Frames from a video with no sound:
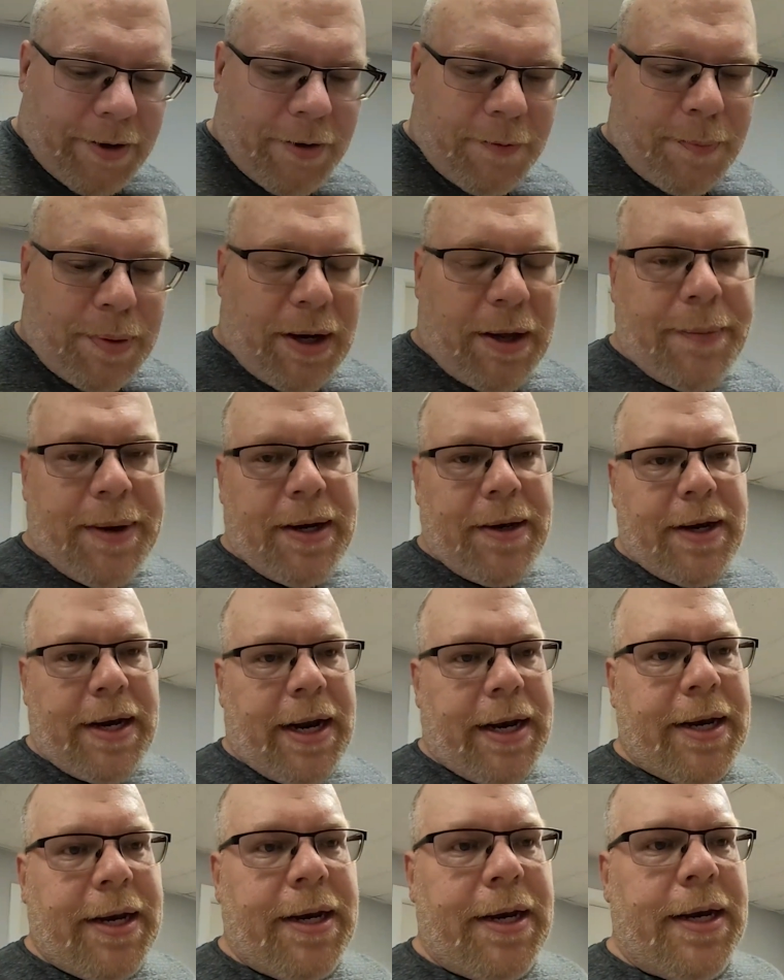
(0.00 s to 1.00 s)
new plumbing that
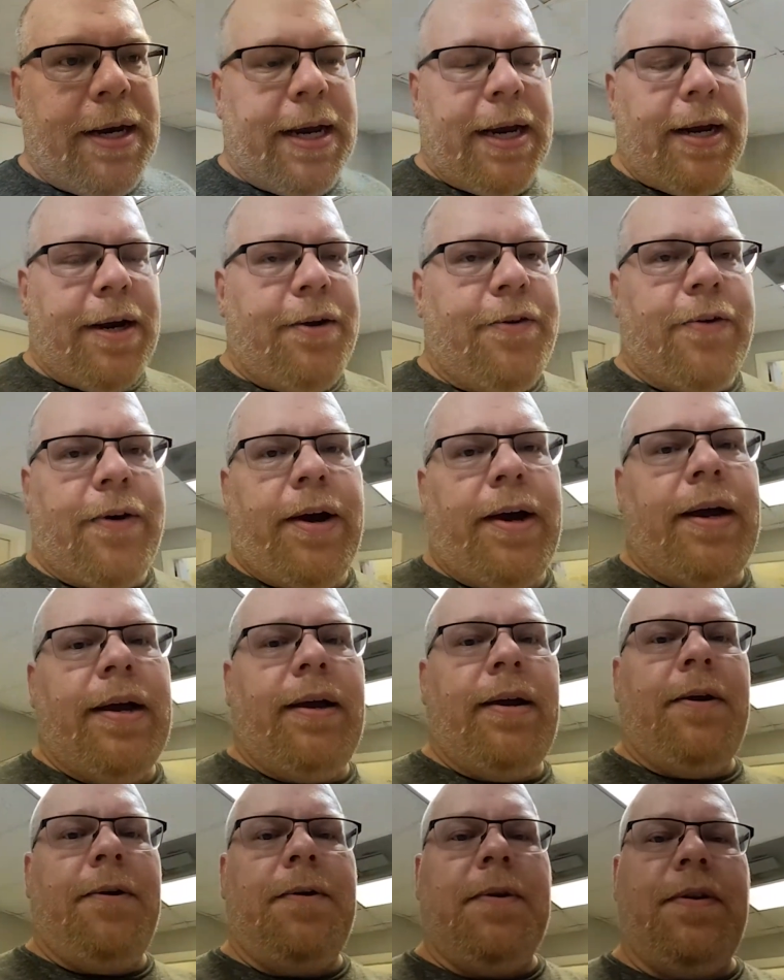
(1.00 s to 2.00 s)
I did today to dry.